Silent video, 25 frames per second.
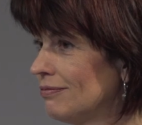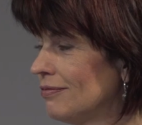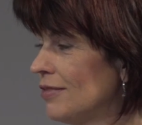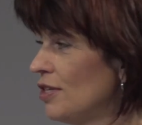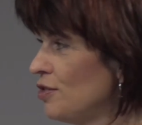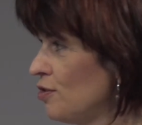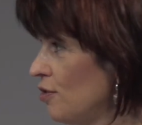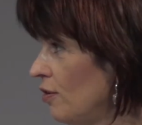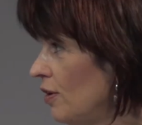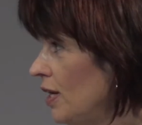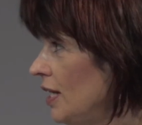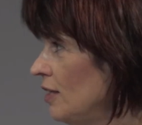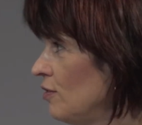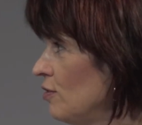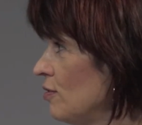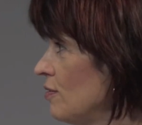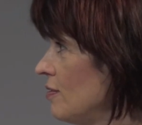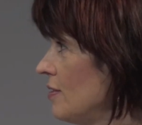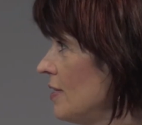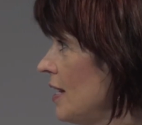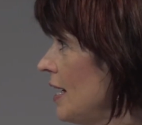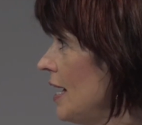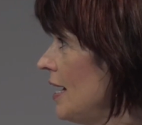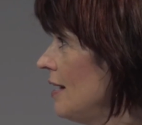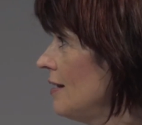Sorry to
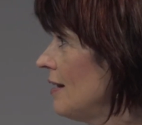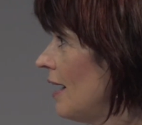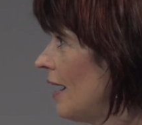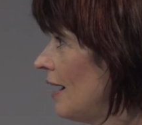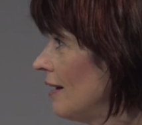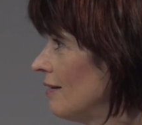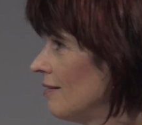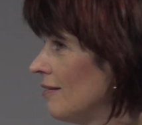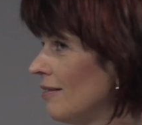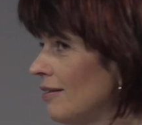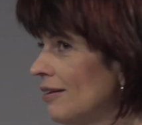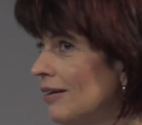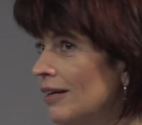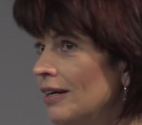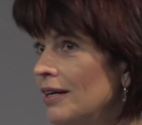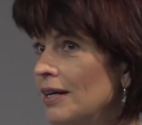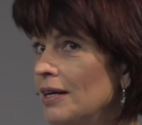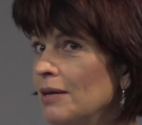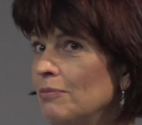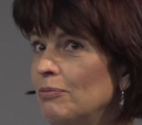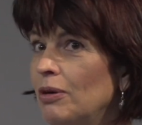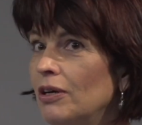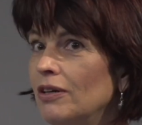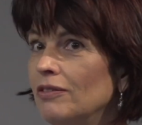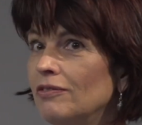say that.
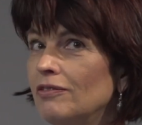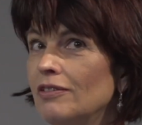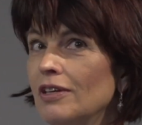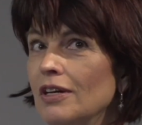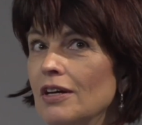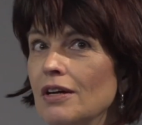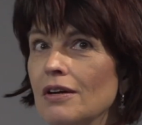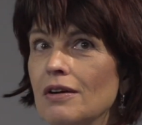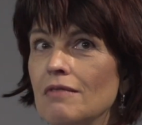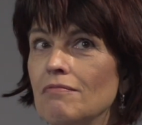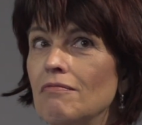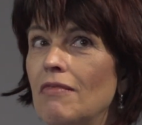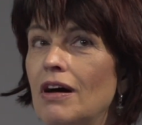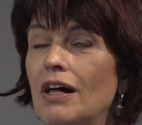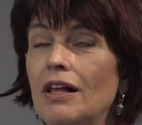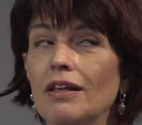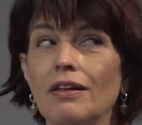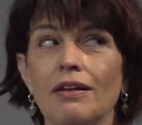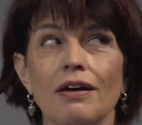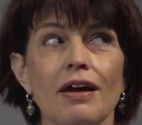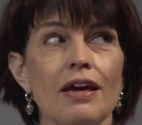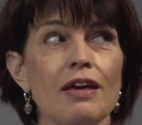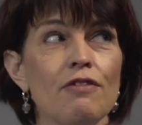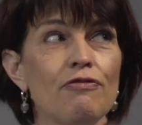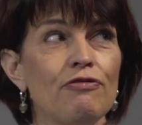But
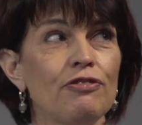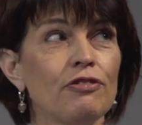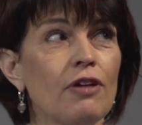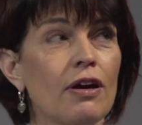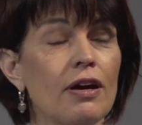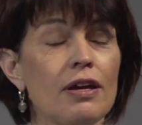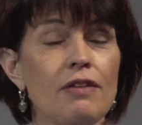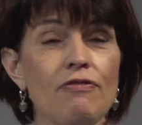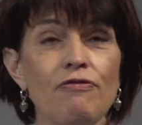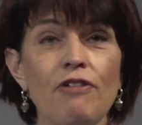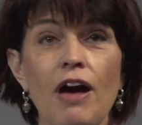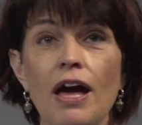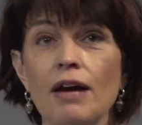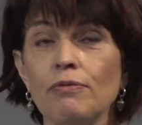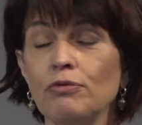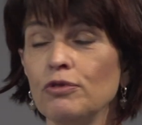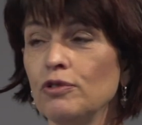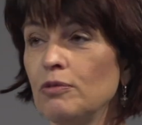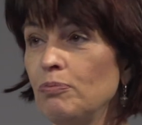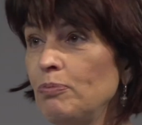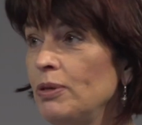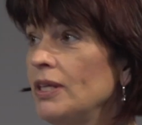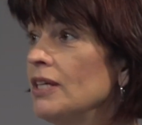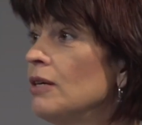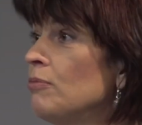well, if I
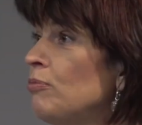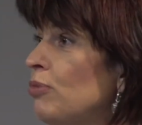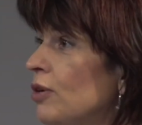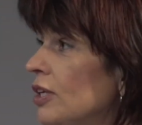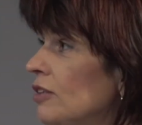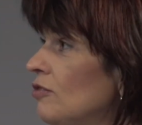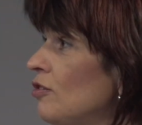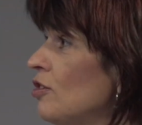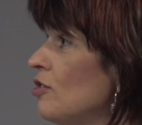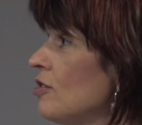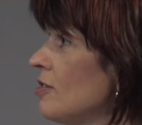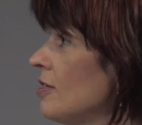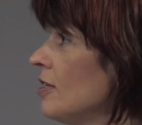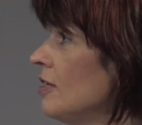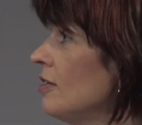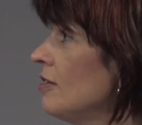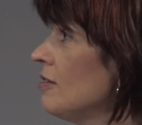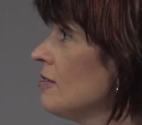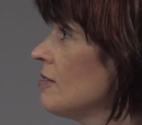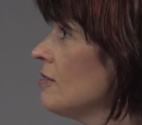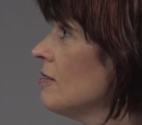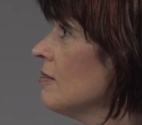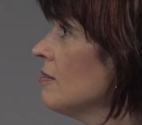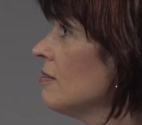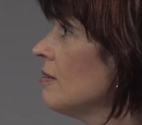would be a British
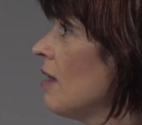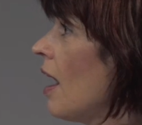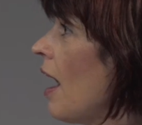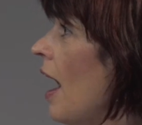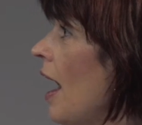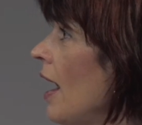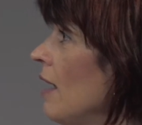citizen,